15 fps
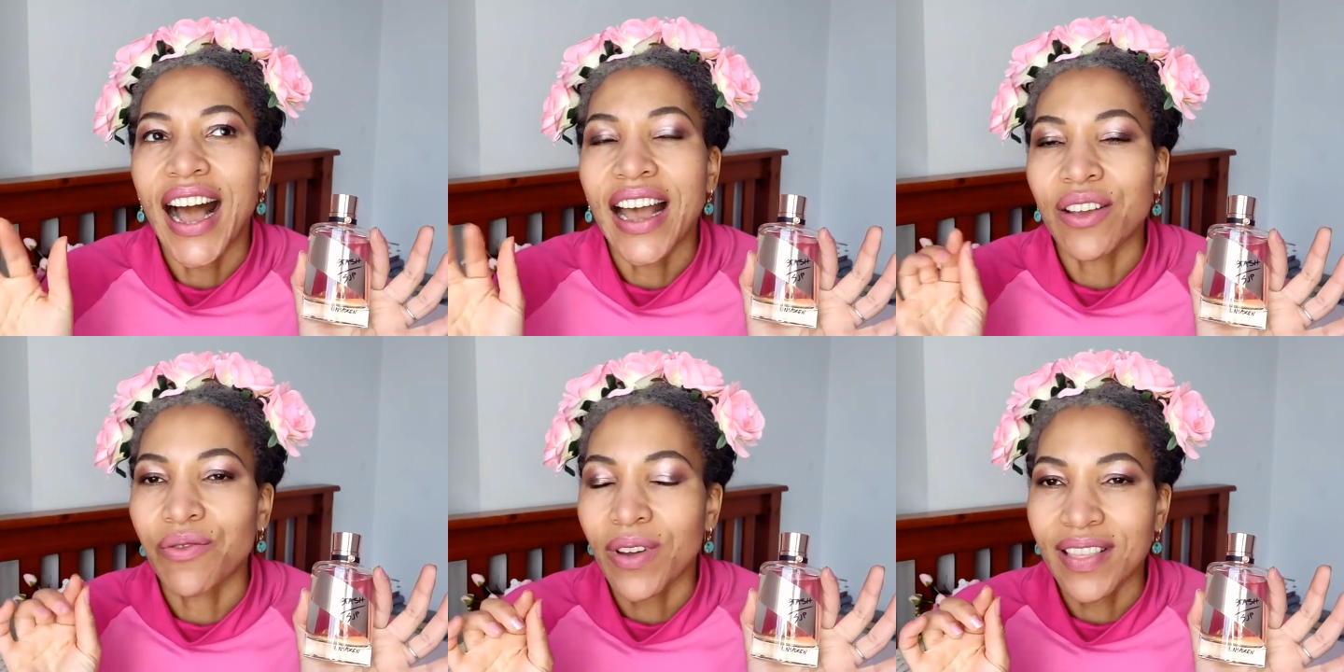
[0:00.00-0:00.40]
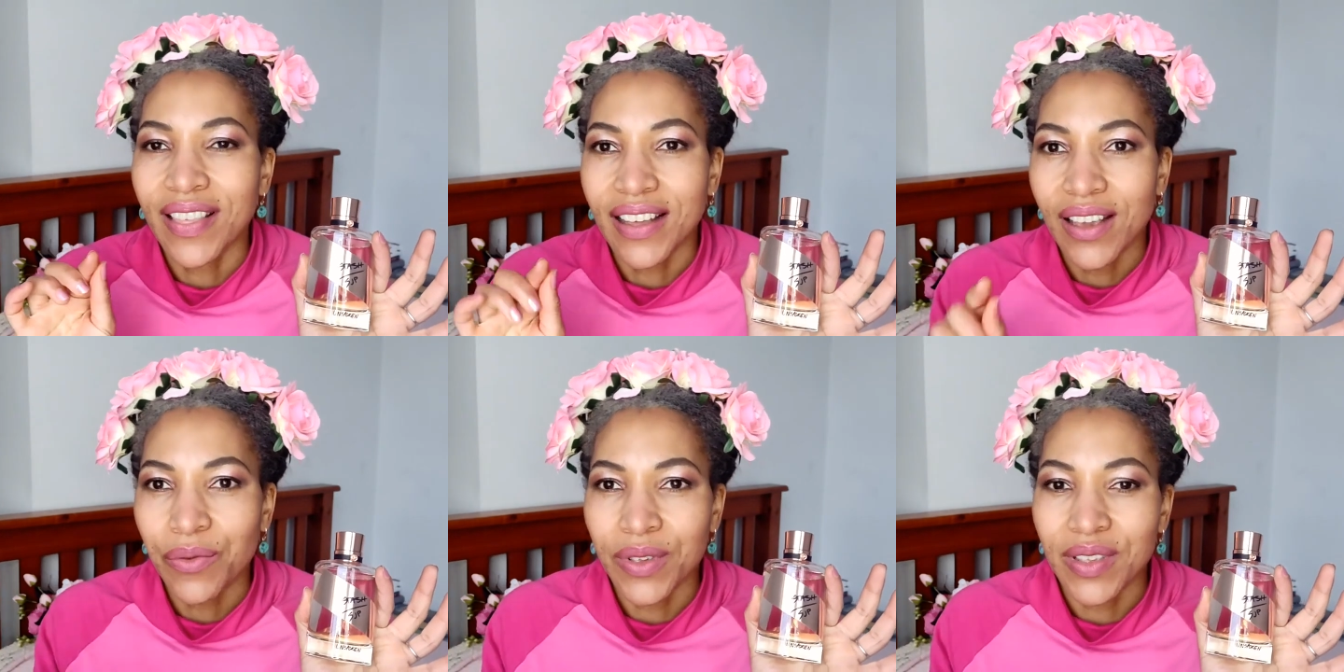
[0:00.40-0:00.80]
I read
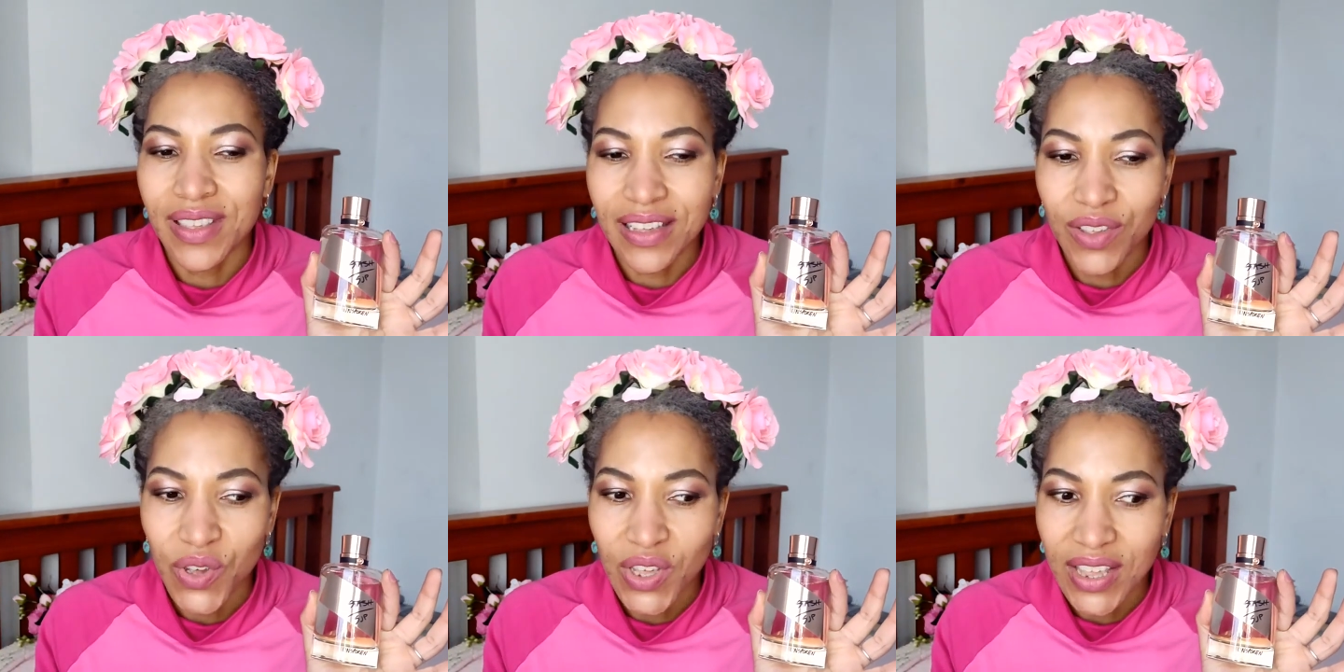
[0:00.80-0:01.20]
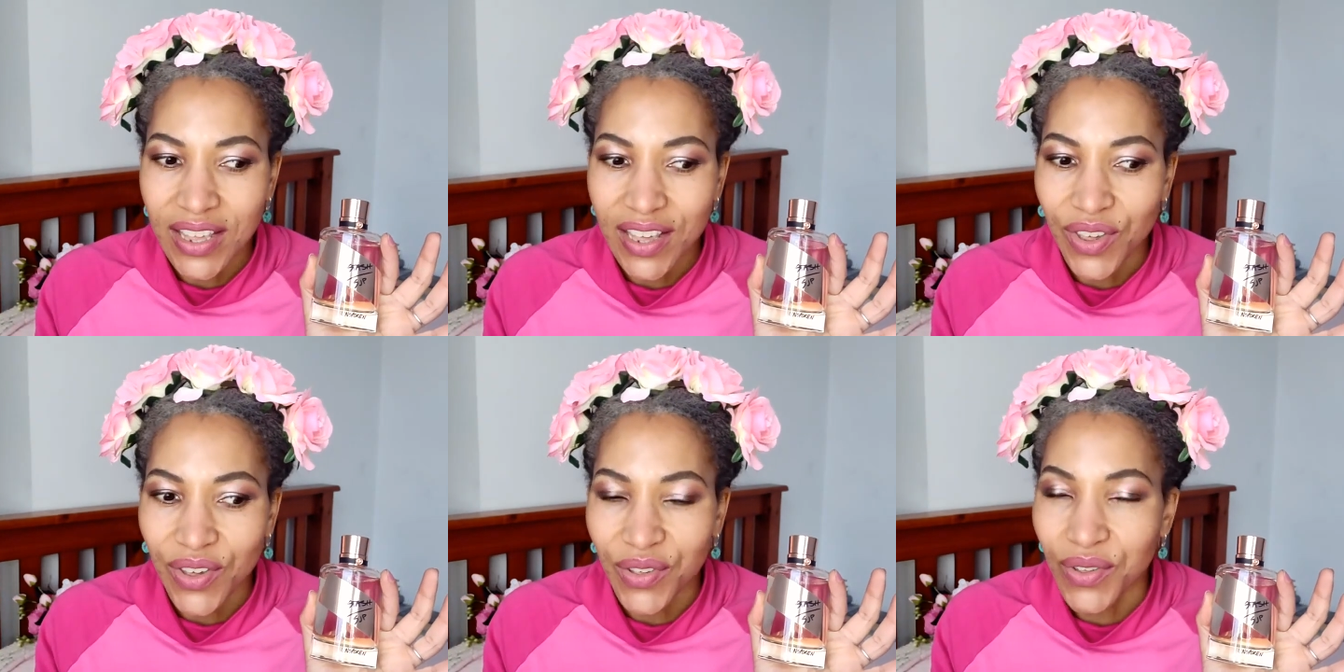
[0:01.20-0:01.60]
that it was
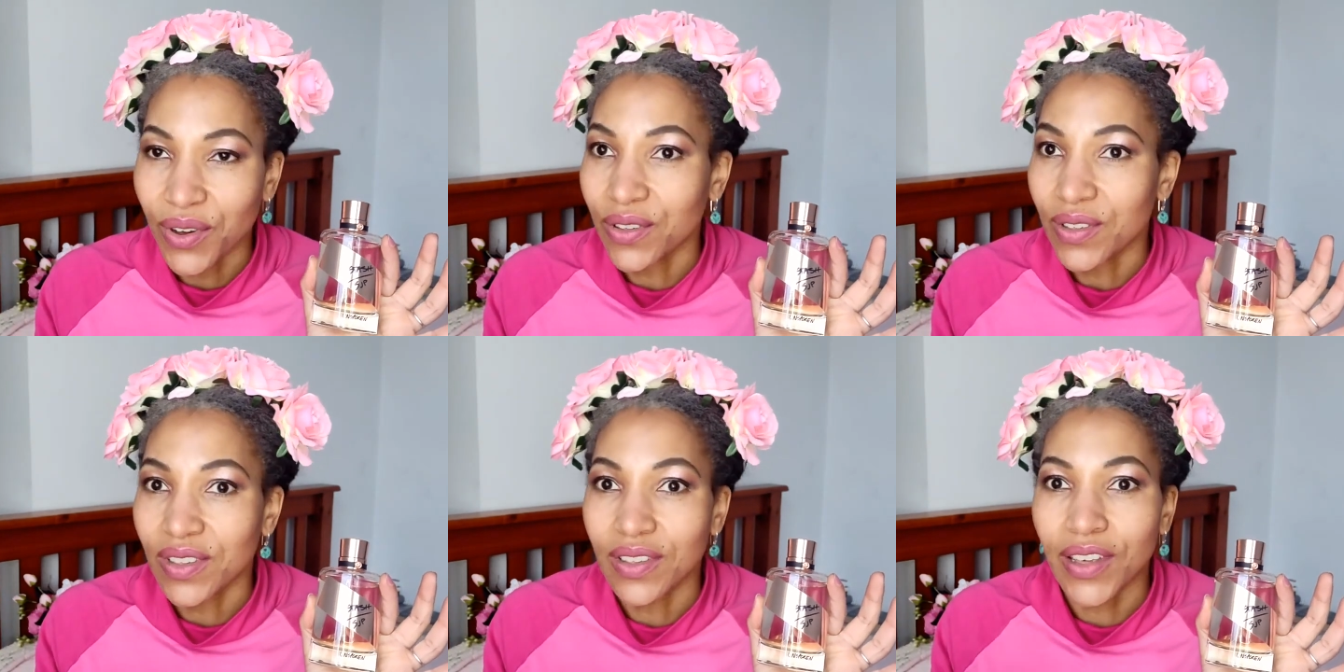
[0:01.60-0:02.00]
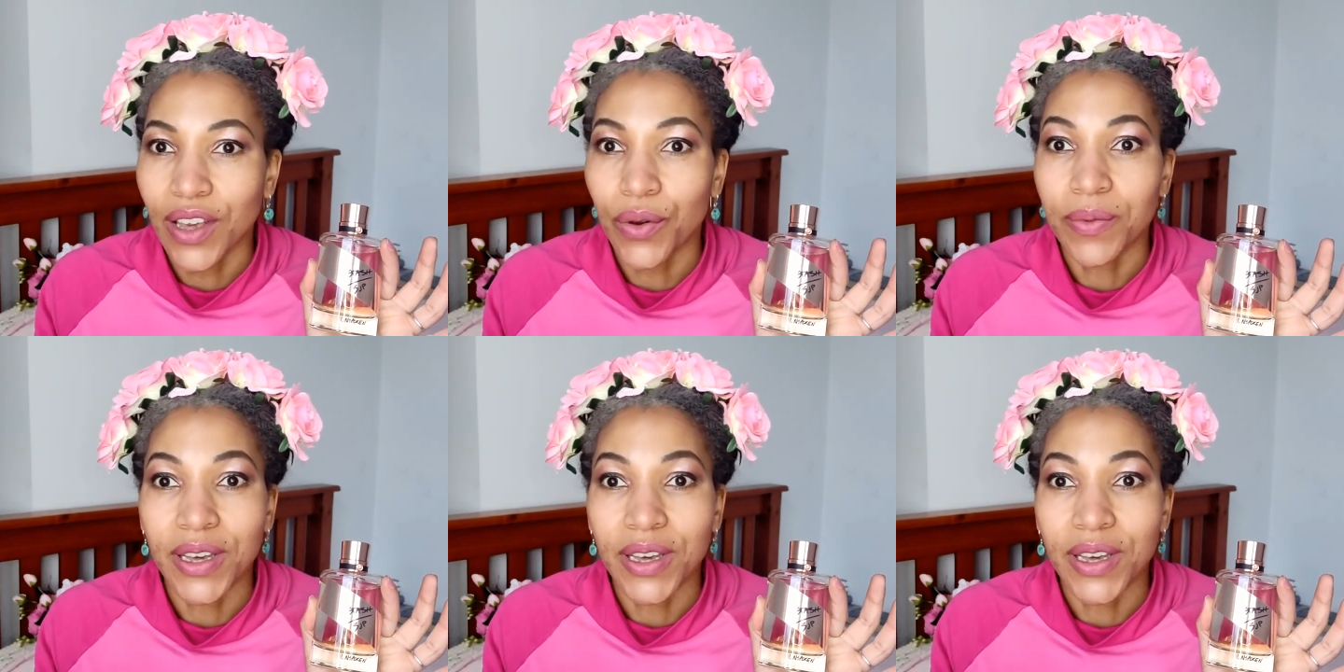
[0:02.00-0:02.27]
discontinued, so I was just like,